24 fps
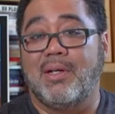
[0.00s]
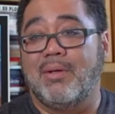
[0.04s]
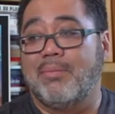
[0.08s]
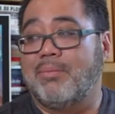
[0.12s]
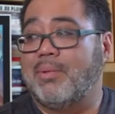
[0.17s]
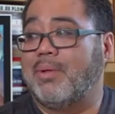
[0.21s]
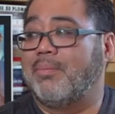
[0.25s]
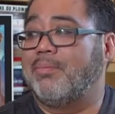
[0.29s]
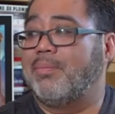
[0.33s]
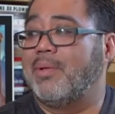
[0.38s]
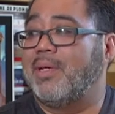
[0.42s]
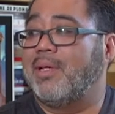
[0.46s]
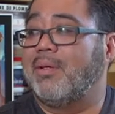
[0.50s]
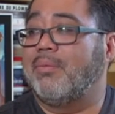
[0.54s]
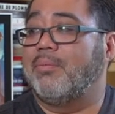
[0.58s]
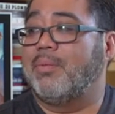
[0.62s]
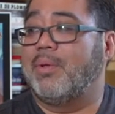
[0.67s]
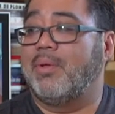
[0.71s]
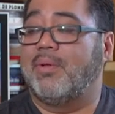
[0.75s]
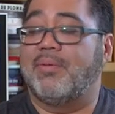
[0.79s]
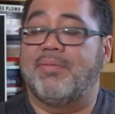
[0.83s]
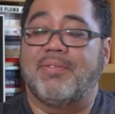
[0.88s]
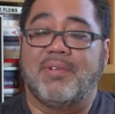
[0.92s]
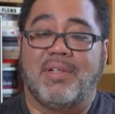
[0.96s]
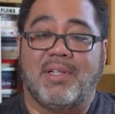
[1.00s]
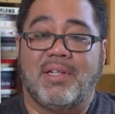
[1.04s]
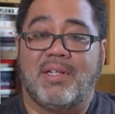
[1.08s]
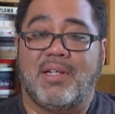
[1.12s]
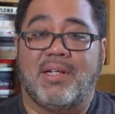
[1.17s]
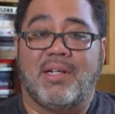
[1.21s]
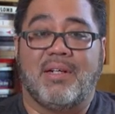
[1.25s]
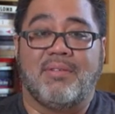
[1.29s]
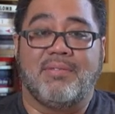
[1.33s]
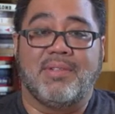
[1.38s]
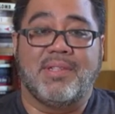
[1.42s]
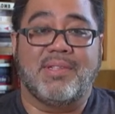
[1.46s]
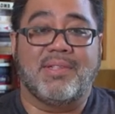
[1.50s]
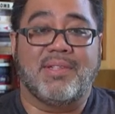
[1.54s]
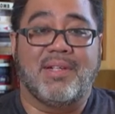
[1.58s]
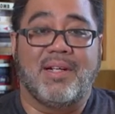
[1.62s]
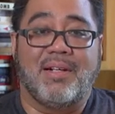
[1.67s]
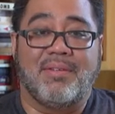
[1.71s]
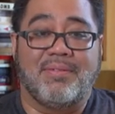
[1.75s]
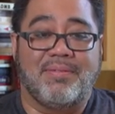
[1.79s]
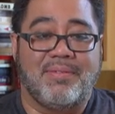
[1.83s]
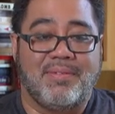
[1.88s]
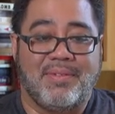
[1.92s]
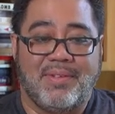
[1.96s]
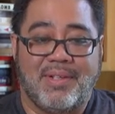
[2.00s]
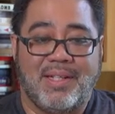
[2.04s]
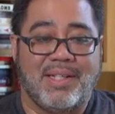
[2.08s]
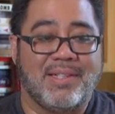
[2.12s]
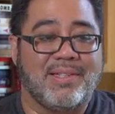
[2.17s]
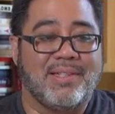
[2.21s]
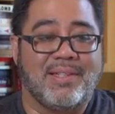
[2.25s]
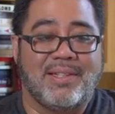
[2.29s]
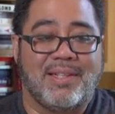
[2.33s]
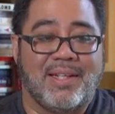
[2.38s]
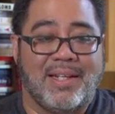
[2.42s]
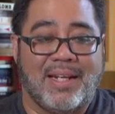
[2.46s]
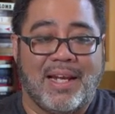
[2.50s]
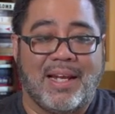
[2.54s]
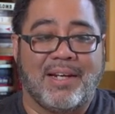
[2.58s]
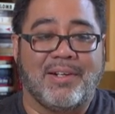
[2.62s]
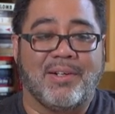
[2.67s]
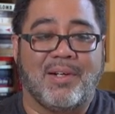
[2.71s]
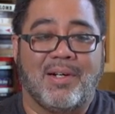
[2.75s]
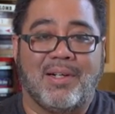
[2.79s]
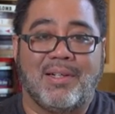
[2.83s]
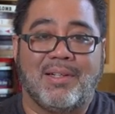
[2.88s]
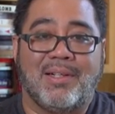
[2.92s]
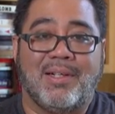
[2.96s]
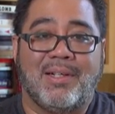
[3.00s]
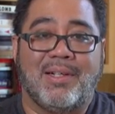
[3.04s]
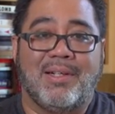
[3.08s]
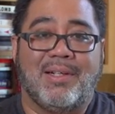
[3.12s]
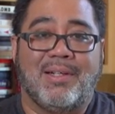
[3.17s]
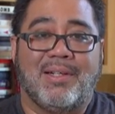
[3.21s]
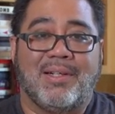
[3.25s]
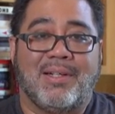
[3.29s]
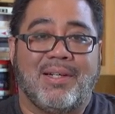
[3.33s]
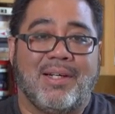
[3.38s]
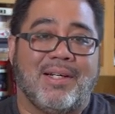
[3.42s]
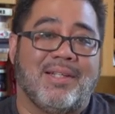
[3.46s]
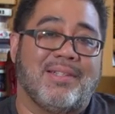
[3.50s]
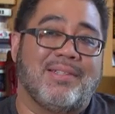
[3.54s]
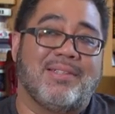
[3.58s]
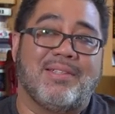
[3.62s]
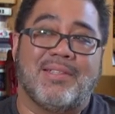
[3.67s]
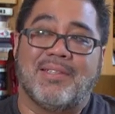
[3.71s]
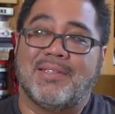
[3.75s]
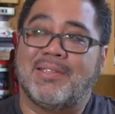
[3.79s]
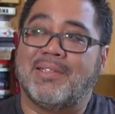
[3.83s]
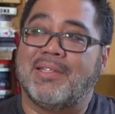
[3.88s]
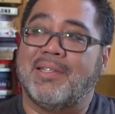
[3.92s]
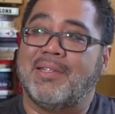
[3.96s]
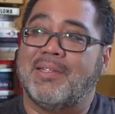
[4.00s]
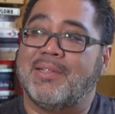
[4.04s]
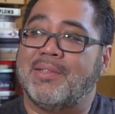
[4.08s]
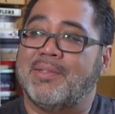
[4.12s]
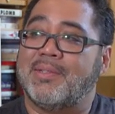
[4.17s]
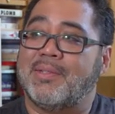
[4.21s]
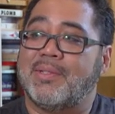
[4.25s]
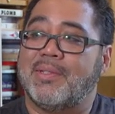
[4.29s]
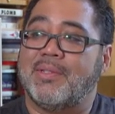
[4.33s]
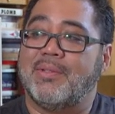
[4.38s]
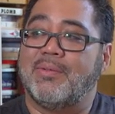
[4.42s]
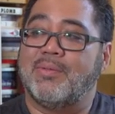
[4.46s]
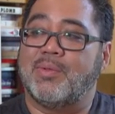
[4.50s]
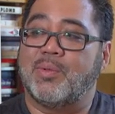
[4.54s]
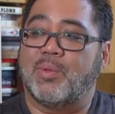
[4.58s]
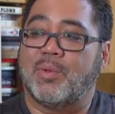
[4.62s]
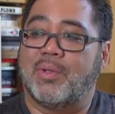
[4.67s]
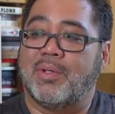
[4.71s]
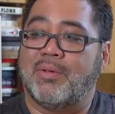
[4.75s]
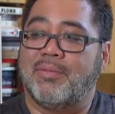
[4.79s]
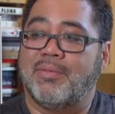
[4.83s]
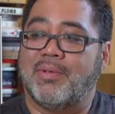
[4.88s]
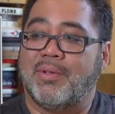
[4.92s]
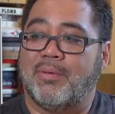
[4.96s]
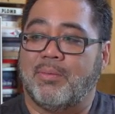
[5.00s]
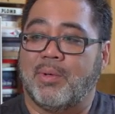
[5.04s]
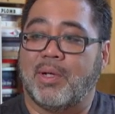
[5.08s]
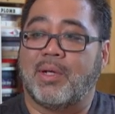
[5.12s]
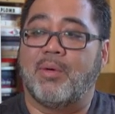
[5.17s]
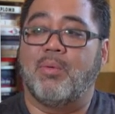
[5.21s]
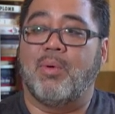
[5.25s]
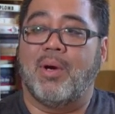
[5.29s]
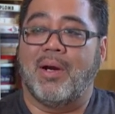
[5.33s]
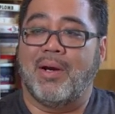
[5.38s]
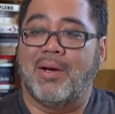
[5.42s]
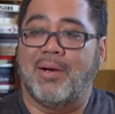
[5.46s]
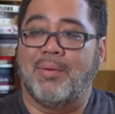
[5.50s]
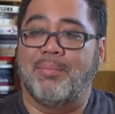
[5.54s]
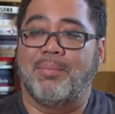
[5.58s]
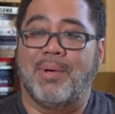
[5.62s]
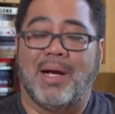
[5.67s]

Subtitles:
But being beautiful in and of itself isn't an end-all. That just is sort of the required